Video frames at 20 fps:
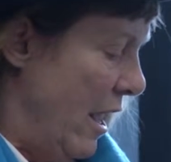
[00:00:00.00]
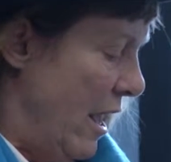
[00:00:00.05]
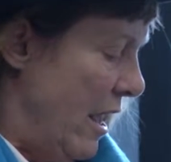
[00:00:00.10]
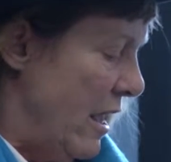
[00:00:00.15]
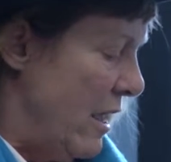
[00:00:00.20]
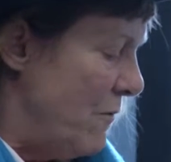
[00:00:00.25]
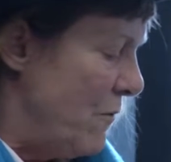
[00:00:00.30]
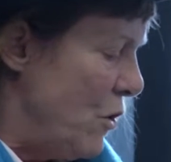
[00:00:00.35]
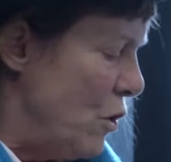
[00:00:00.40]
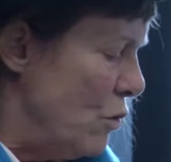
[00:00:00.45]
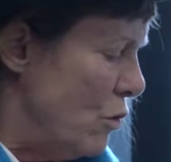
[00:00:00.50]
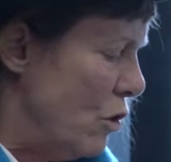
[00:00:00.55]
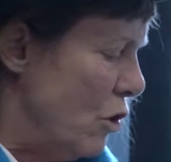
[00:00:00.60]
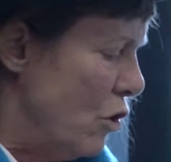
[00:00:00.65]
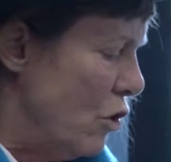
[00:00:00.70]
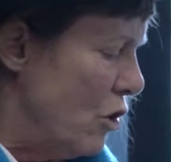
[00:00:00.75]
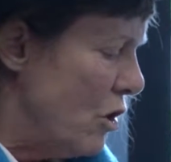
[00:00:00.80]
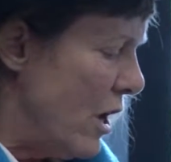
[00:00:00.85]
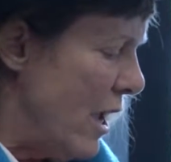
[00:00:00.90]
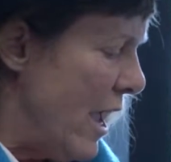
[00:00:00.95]
If you
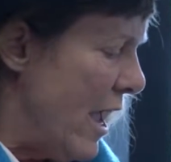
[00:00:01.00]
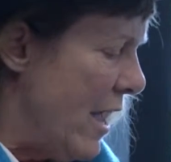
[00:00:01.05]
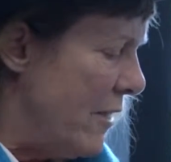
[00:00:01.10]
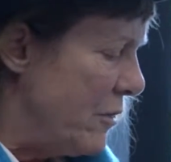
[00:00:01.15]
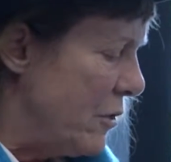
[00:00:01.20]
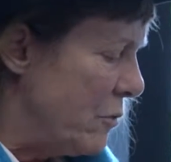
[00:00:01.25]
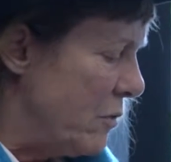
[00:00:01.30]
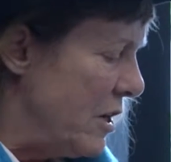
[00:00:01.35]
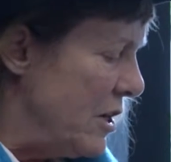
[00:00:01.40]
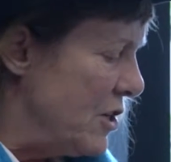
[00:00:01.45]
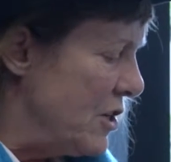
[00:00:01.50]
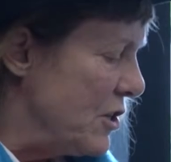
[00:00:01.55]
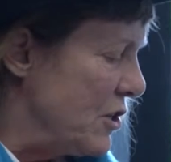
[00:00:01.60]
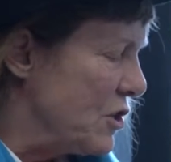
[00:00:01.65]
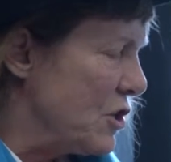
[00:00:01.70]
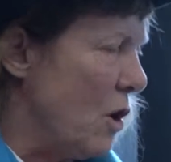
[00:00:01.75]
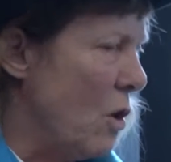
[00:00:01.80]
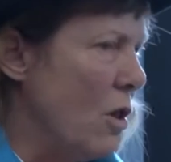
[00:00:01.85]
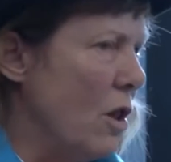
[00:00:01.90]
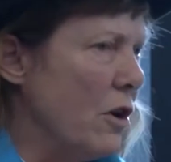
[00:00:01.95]
look at the recent
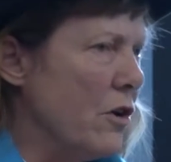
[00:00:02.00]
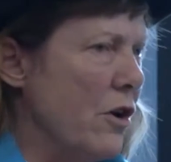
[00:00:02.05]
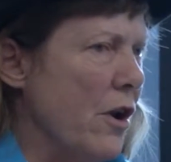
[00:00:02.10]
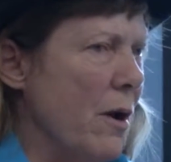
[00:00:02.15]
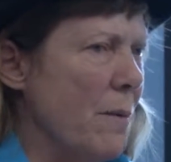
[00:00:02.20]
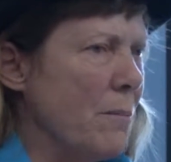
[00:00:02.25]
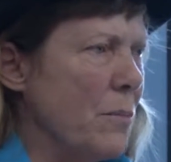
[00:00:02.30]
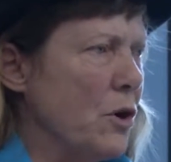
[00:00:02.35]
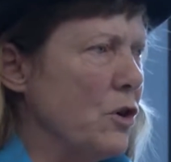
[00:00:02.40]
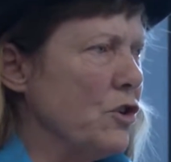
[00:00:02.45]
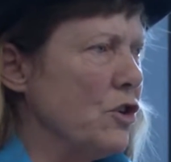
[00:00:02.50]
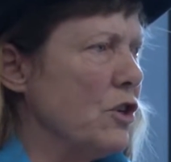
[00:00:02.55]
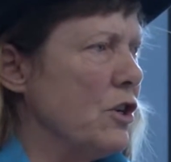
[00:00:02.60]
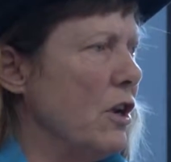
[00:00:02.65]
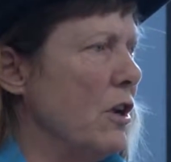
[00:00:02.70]
solar numbers,